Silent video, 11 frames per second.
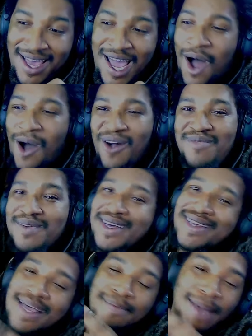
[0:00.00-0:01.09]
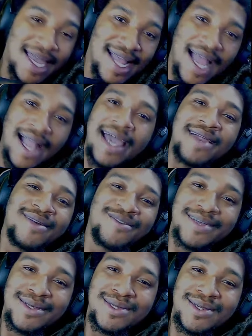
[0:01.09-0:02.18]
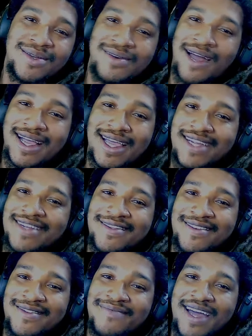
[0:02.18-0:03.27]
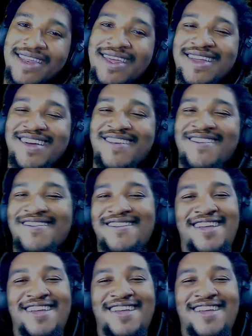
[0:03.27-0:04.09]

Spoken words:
only because I gotta go answer the door. I can't just leave my damn call.